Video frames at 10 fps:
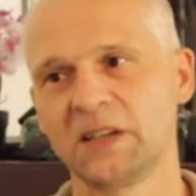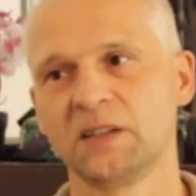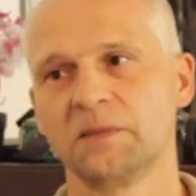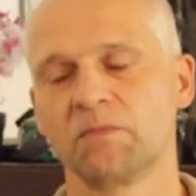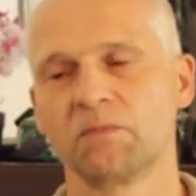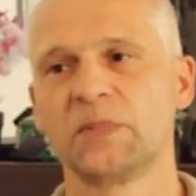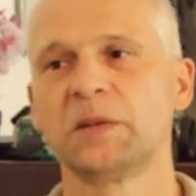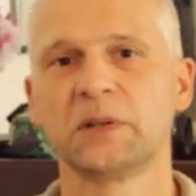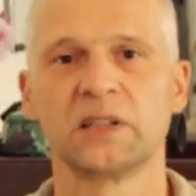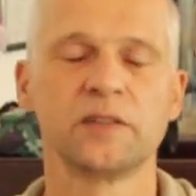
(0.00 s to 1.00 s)
Many
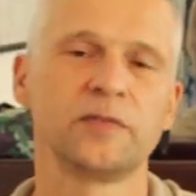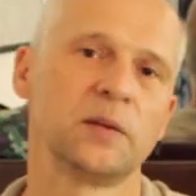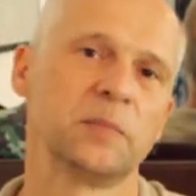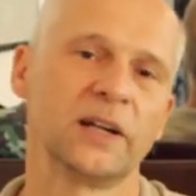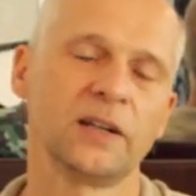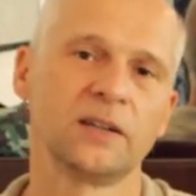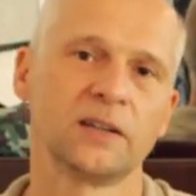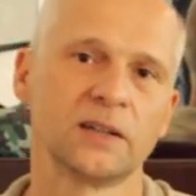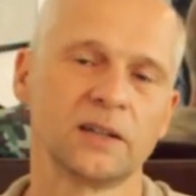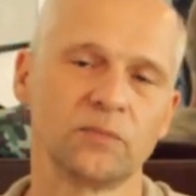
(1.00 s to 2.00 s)
people, if they buy
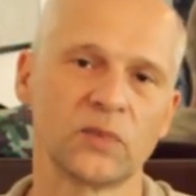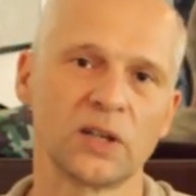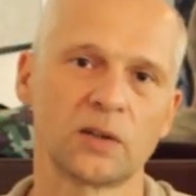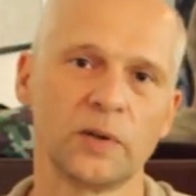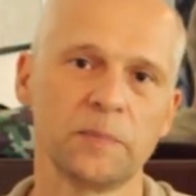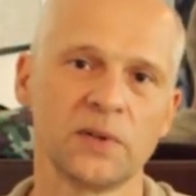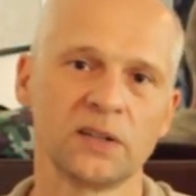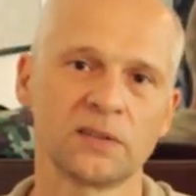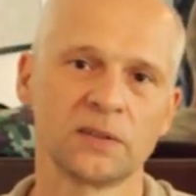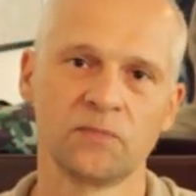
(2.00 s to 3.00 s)
the um,
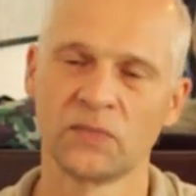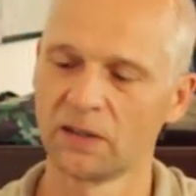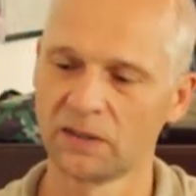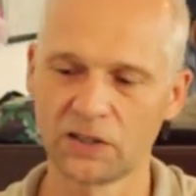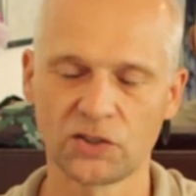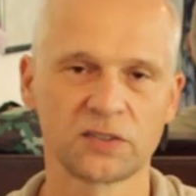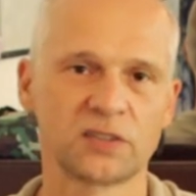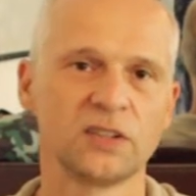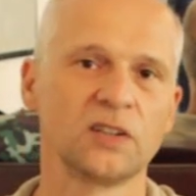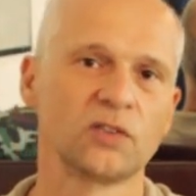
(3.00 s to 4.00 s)
equipment, they just
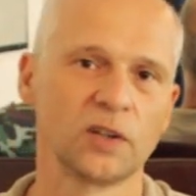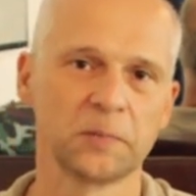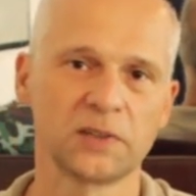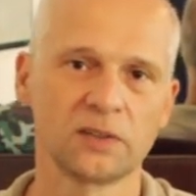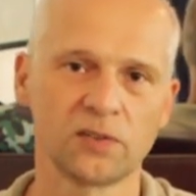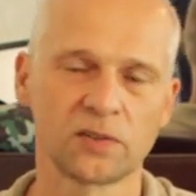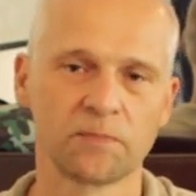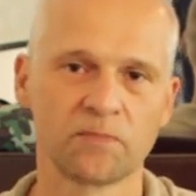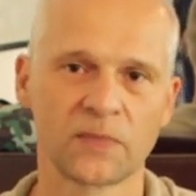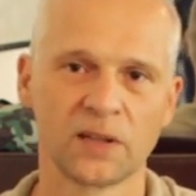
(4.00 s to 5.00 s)
see the terminals
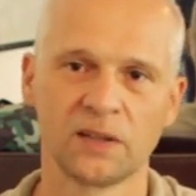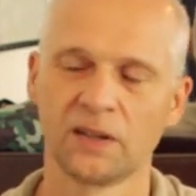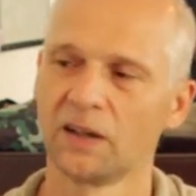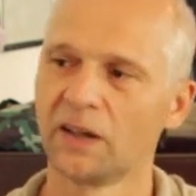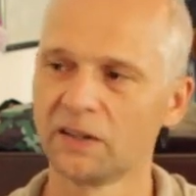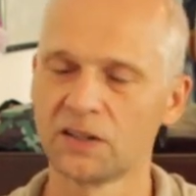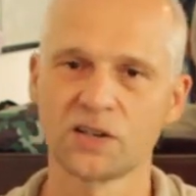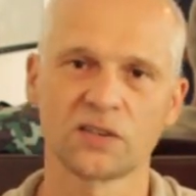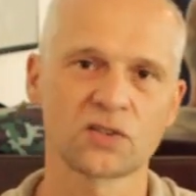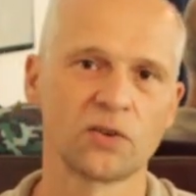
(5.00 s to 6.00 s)
and they
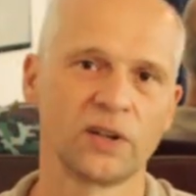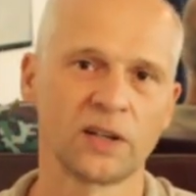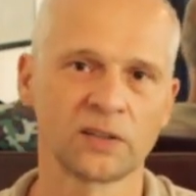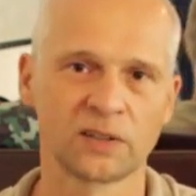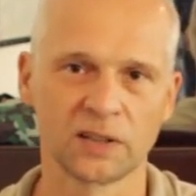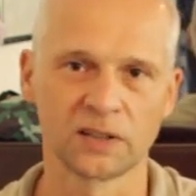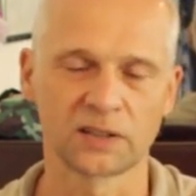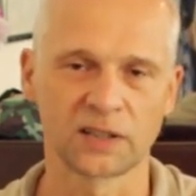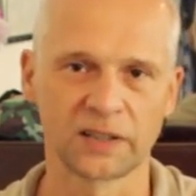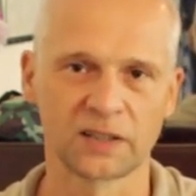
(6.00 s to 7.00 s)
just connect the
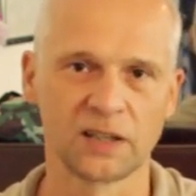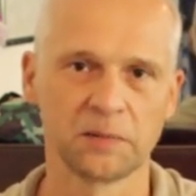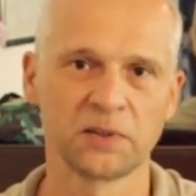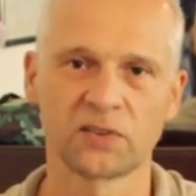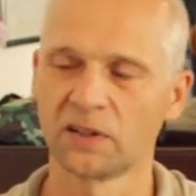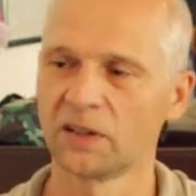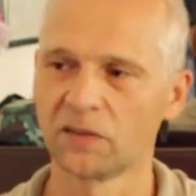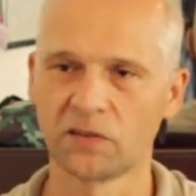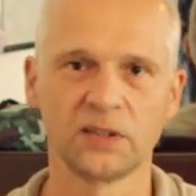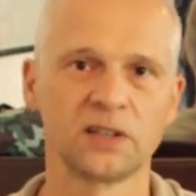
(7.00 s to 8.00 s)
cables and
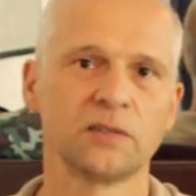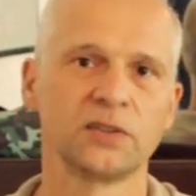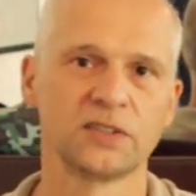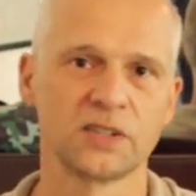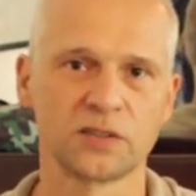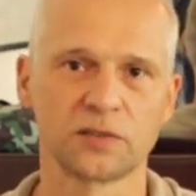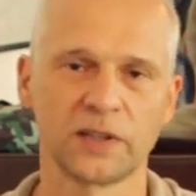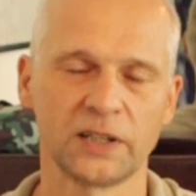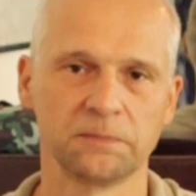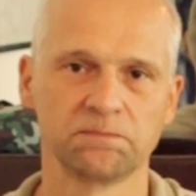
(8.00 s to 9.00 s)
they think everything is
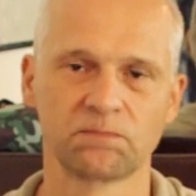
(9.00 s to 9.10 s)
fine.